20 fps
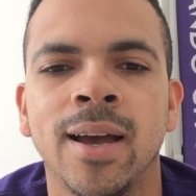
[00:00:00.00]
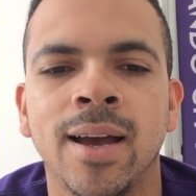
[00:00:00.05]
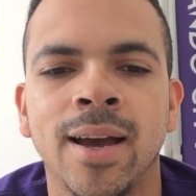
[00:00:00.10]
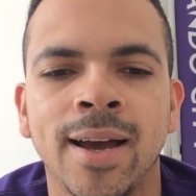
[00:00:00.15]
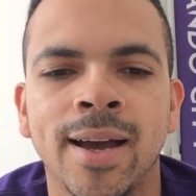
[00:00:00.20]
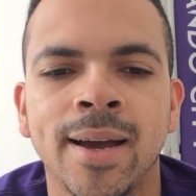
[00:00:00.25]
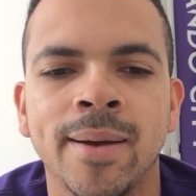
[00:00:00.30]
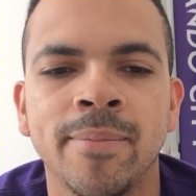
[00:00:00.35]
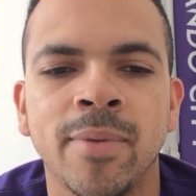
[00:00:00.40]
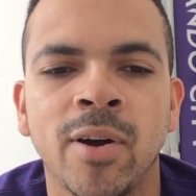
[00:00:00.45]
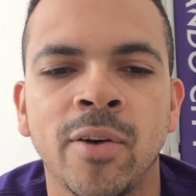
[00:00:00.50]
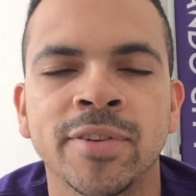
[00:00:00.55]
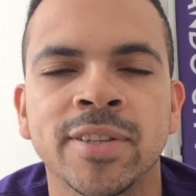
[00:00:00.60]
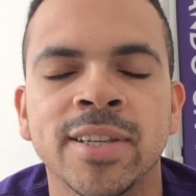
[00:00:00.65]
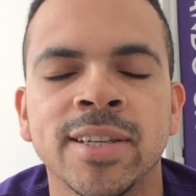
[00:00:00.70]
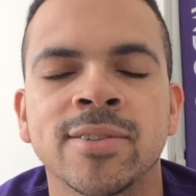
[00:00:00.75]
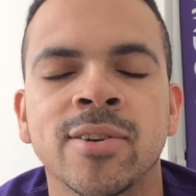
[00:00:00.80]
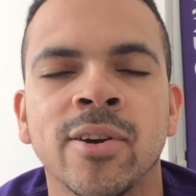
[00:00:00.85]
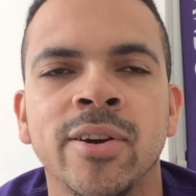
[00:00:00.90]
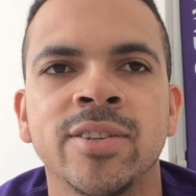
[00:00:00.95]

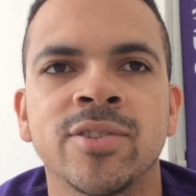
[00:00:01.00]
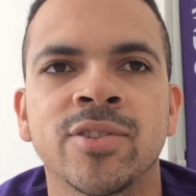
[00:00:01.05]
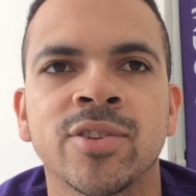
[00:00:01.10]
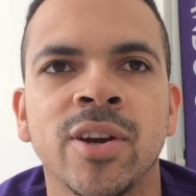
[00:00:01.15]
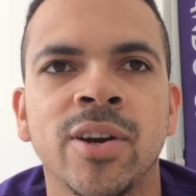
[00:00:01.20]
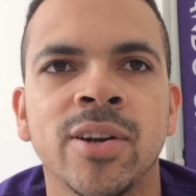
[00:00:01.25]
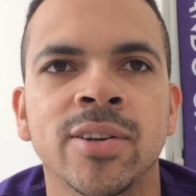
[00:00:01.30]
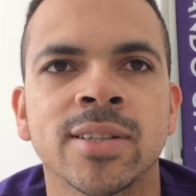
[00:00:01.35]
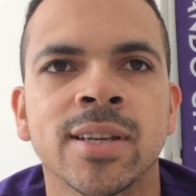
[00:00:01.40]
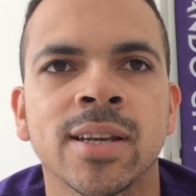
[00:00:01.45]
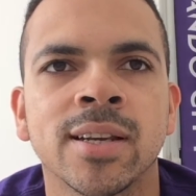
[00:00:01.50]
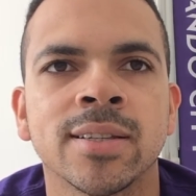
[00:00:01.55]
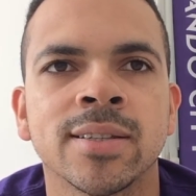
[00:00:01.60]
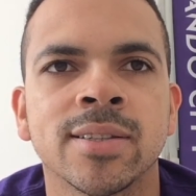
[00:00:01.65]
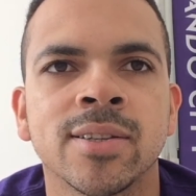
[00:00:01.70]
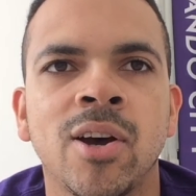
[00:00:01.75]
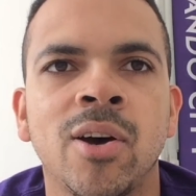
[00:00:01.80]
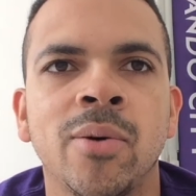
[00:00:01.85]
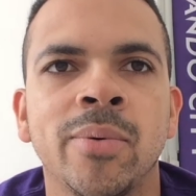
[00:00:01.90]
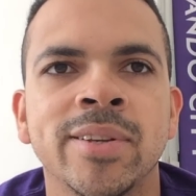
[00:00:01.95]
Obviously, he's got his chance because
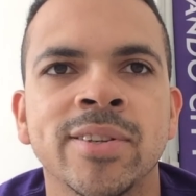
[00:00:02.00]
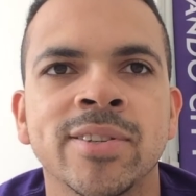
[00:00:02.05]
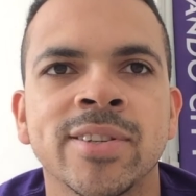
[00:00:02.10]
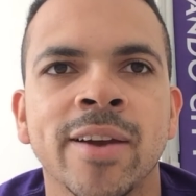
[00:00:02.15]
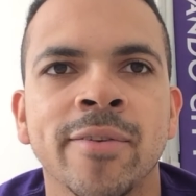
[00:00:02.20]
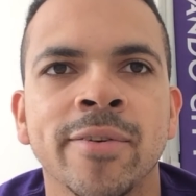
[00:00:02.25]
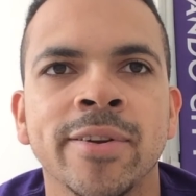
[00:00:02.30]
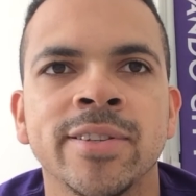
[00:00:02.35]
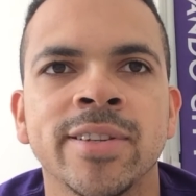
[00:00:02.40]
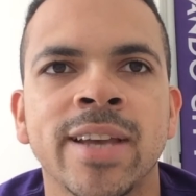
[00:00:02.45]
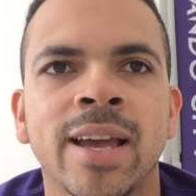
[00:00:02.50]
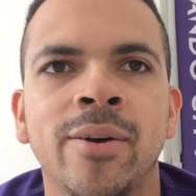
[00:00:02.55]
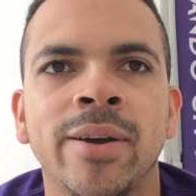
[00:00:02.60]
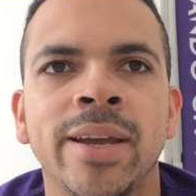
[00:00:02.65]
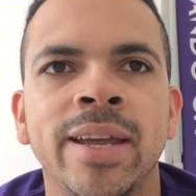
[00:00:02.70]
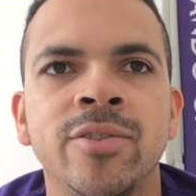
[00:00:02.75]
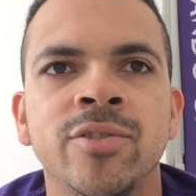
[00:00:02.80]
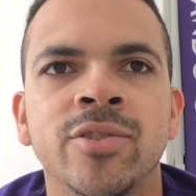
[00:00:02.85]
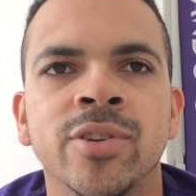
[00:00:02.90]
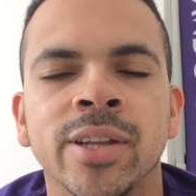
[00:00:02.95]
Darwin Seren's out
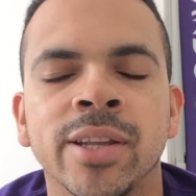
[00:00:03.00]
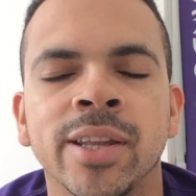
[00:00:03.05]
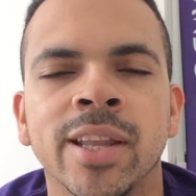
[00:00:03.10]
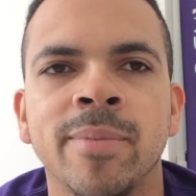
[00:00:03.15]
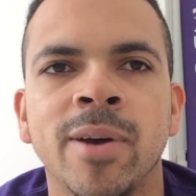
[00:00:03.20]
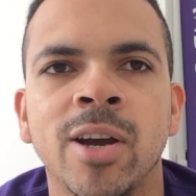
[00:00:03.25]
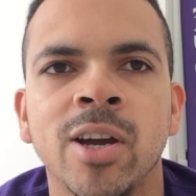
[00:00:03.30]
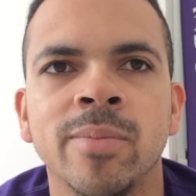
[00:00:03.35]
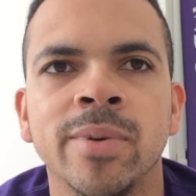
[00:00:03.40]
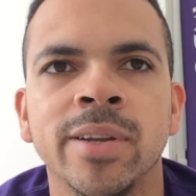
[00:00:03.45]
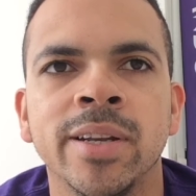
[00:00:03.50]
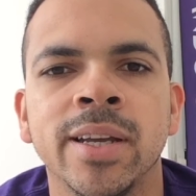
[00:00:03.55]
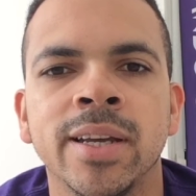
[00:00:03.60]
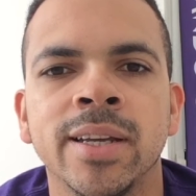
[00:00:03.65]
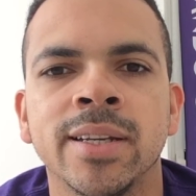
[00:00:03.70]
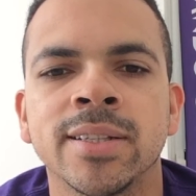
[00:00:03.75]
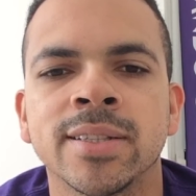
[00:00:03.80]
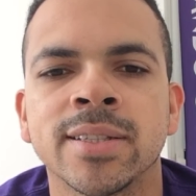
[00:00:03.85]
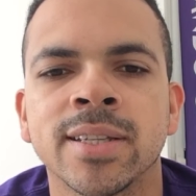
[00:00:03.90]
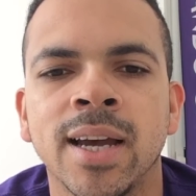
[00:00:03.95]
injured at the moment,
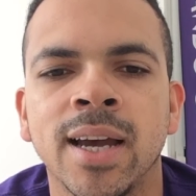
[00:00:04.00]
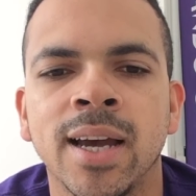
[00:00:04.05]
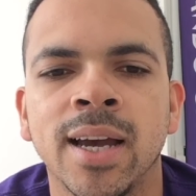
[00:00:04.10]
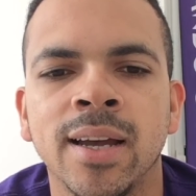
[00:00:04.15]
and